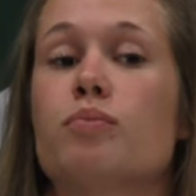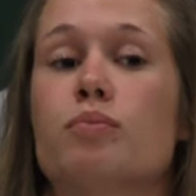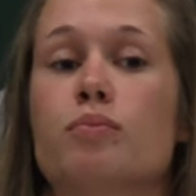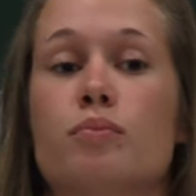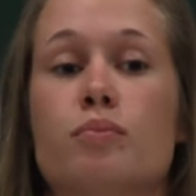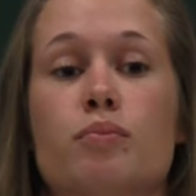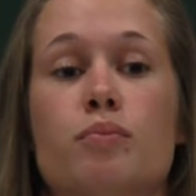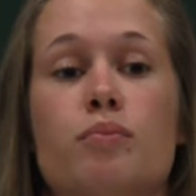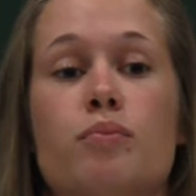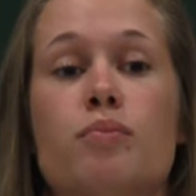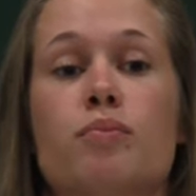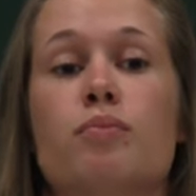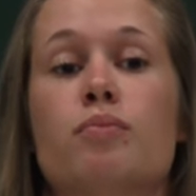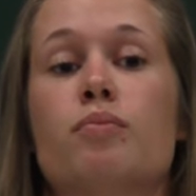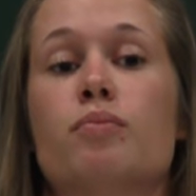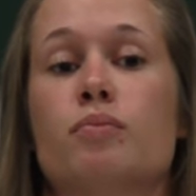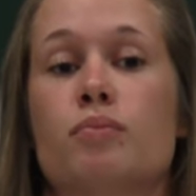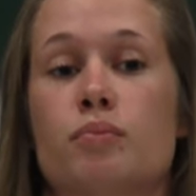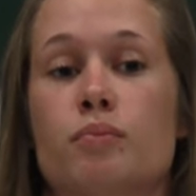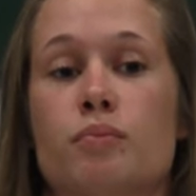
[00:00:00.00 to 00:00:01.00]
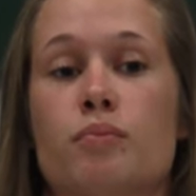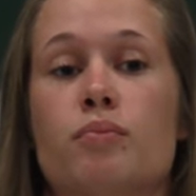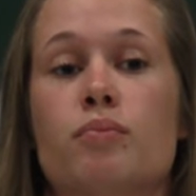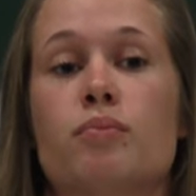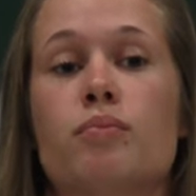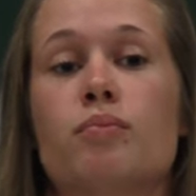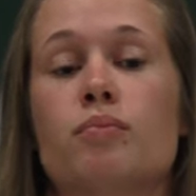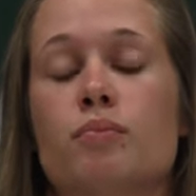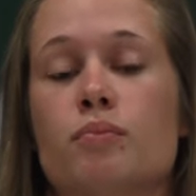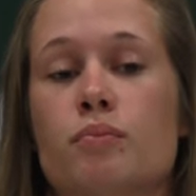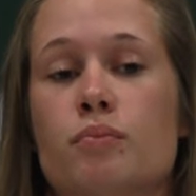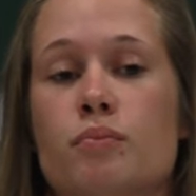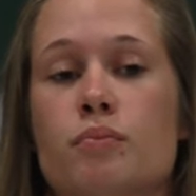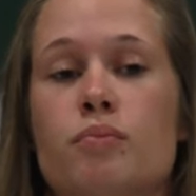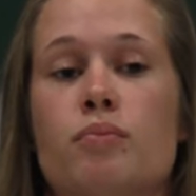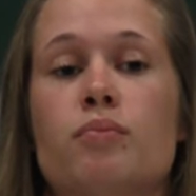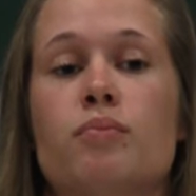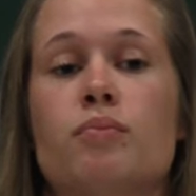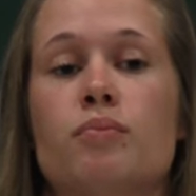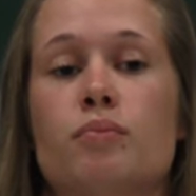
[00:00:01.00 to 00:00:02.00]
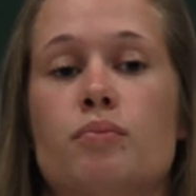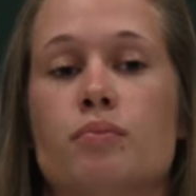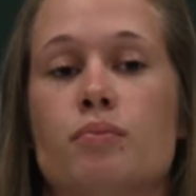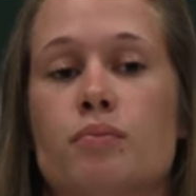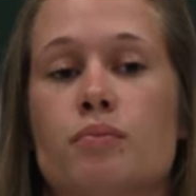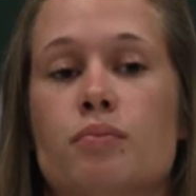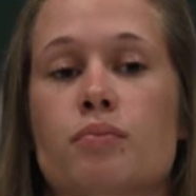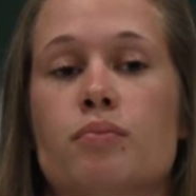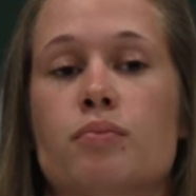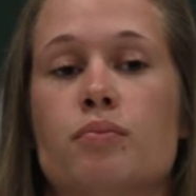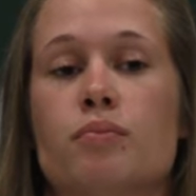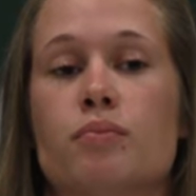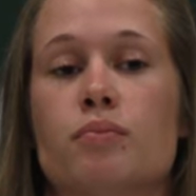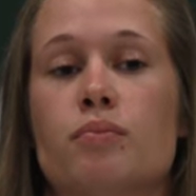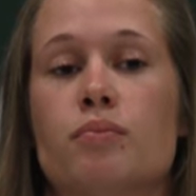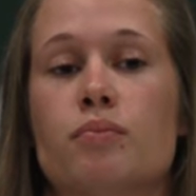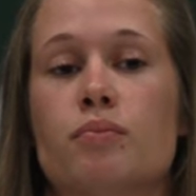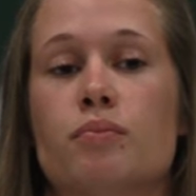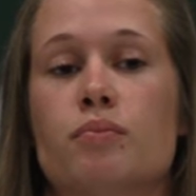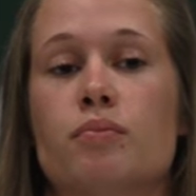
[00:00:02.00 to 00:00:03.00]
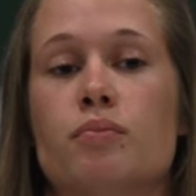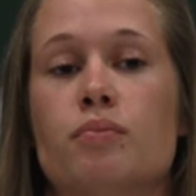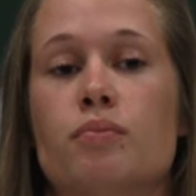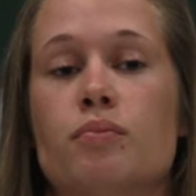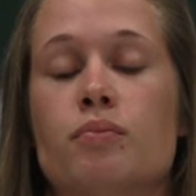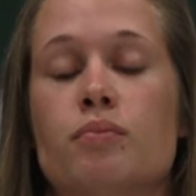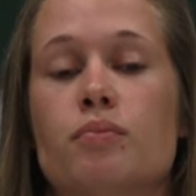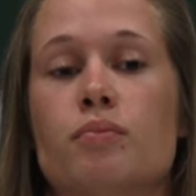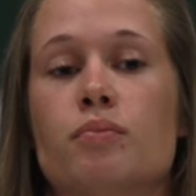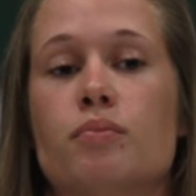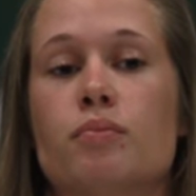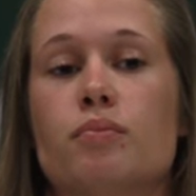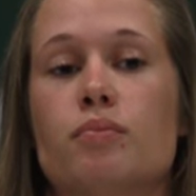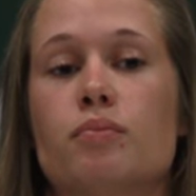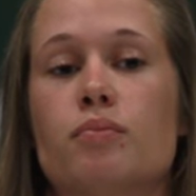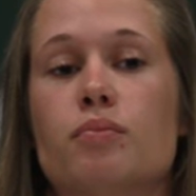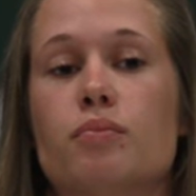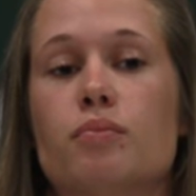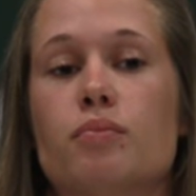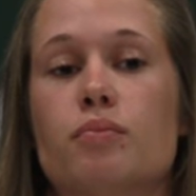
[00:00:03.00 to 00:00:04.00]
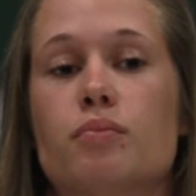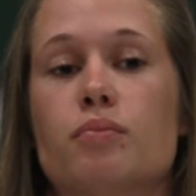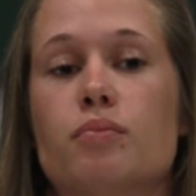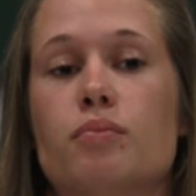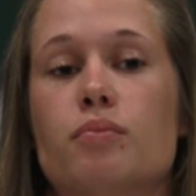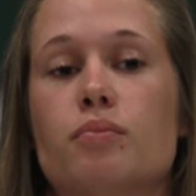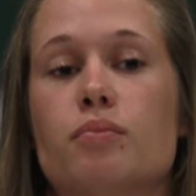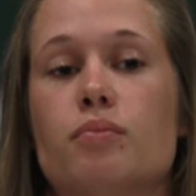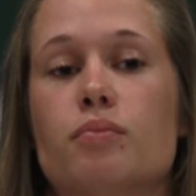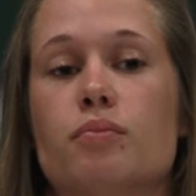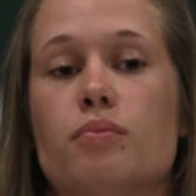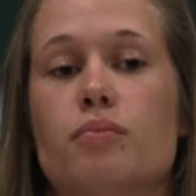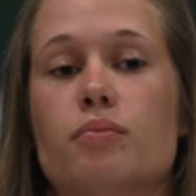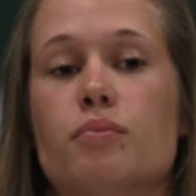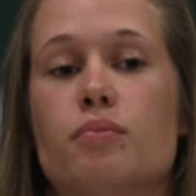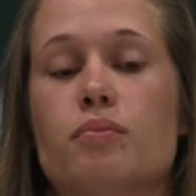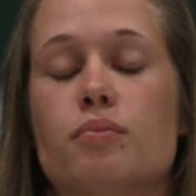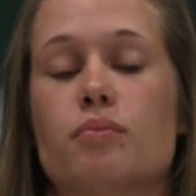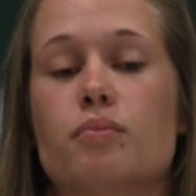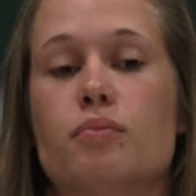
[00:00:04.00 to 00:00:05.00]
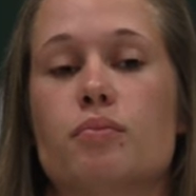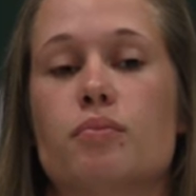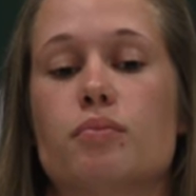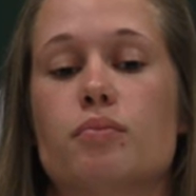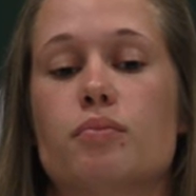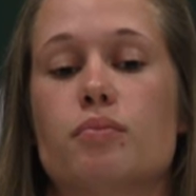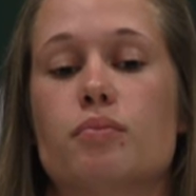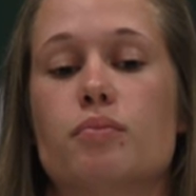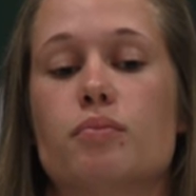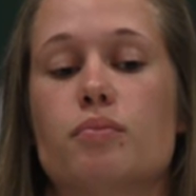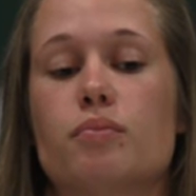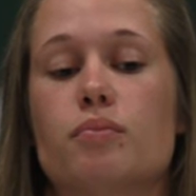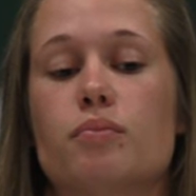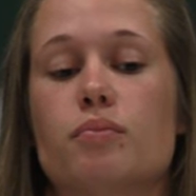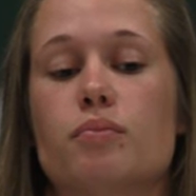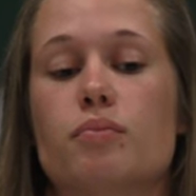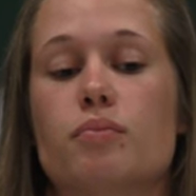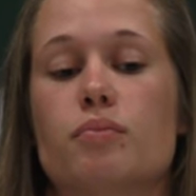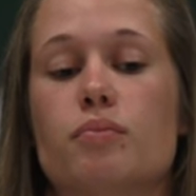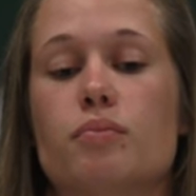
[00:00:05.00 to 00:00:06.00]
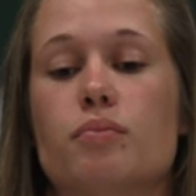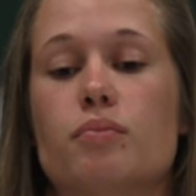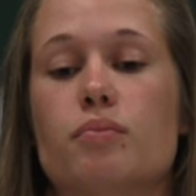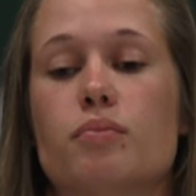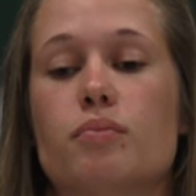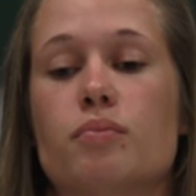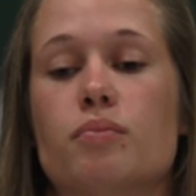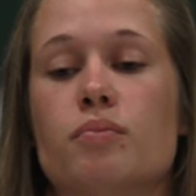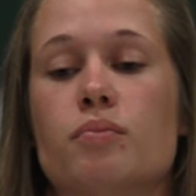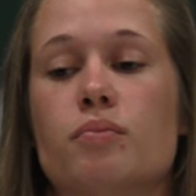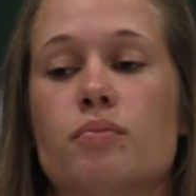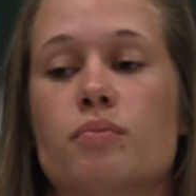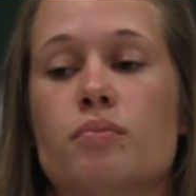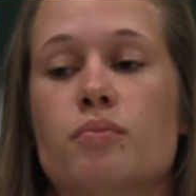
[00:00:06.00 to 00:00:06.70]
This person isn't speaking.